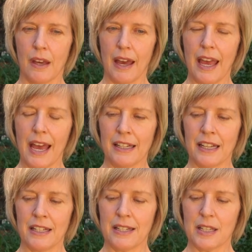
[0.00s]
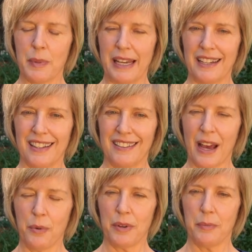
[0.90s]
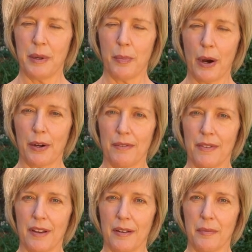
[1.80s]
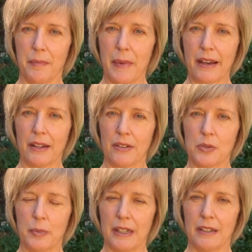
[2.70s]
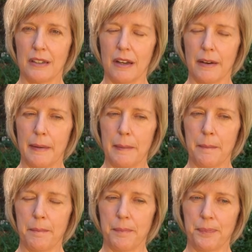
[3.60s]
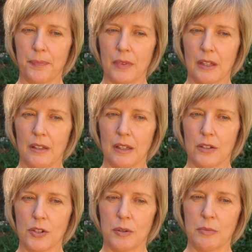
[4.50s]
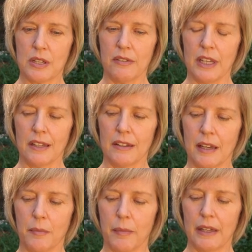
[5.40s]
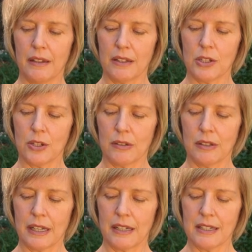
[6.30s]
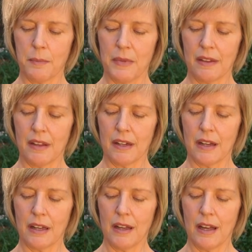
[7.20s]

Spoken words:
I hadn't anticipated that would be part of the package, but in terms of healing, but that's certainly something that I